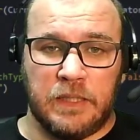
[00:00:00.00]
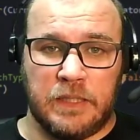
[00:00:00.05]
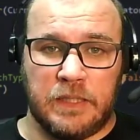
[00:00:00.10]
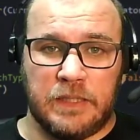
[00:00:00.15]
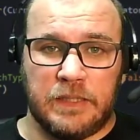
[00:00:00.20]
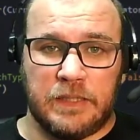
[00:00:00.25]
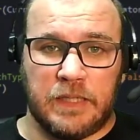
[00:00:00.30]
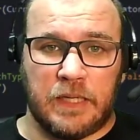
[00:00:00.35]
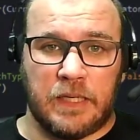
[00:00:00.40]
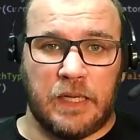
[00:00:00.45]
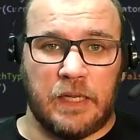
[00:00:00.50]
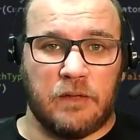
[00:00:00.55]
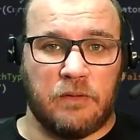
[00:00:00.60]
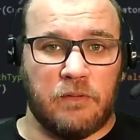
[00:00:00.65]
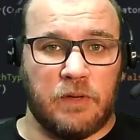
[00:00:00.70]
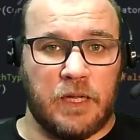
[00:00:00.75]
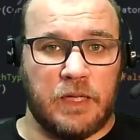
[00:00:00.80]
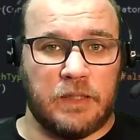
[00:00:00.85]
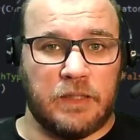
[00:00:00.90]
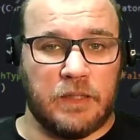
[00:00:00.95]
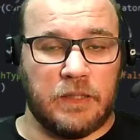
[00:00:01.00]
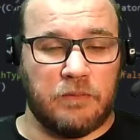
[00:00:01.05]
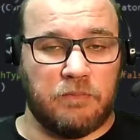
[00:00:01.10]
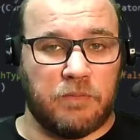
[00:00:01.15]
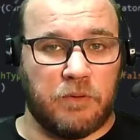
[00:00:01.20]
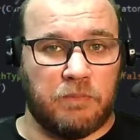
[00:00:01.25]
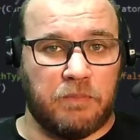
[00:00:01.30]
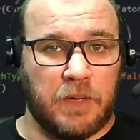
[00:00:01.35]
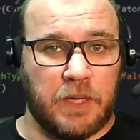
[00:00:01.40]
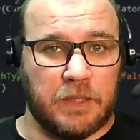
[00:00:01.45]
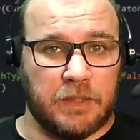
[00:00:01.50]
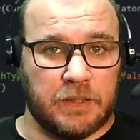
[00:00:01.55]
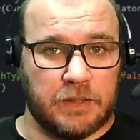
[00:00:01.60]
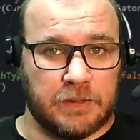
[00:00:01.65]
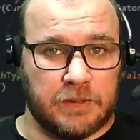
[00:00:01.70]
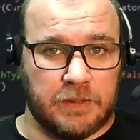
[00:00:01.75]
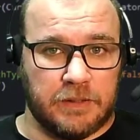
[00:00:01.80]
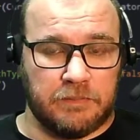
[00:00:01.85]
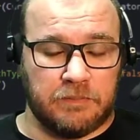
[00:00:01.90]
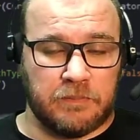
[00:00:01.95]
is a calculated
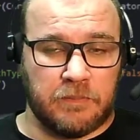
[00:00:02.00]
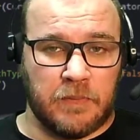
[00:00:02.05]
property.